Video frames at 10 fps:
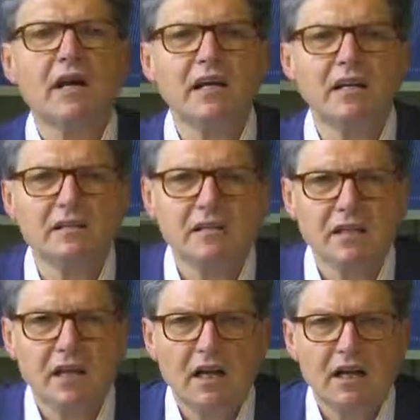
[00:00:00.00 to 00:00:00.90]
Because, of
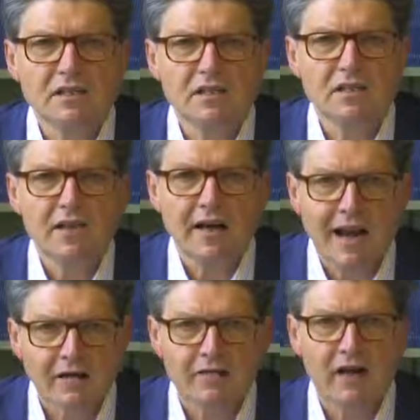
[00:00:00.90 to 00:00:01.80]
course, we don't want any
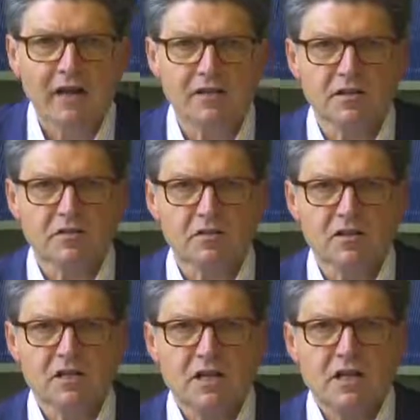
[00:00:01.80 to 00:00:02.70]
wrinkles, do we?
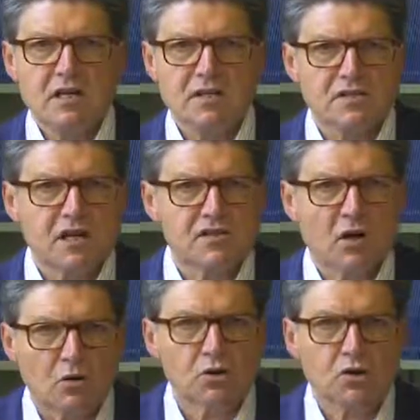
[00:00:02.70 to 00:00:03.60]

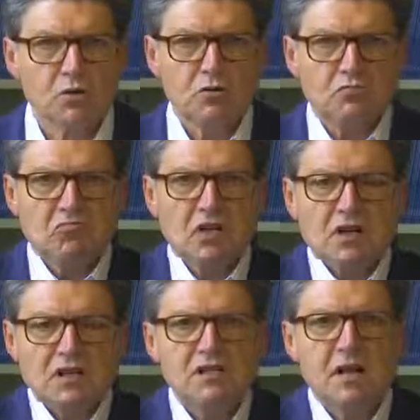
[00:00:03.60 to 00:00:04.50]
But ultimately,
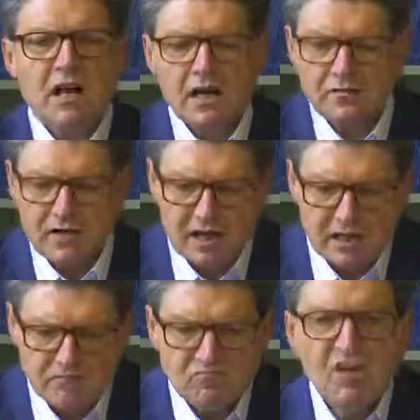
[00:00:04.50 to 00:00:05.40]
it's quite boring,
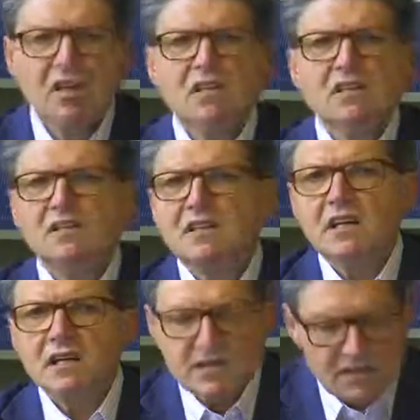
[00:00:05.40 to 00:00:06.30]
isn't it?
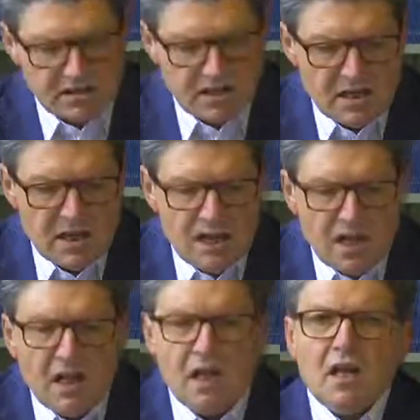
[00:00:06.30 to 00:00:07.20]
Is that
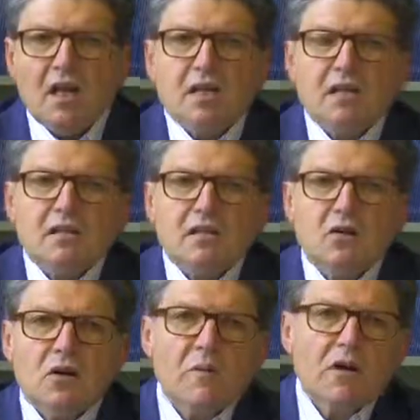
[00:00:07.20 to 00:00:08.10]
beautiful,
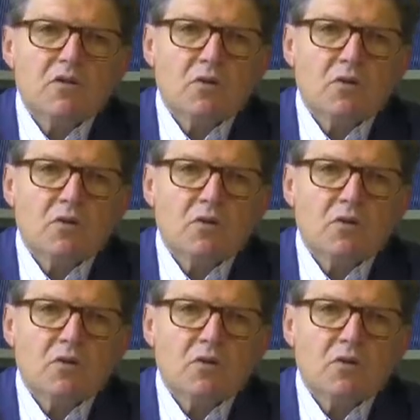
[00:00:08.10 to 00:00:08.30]
that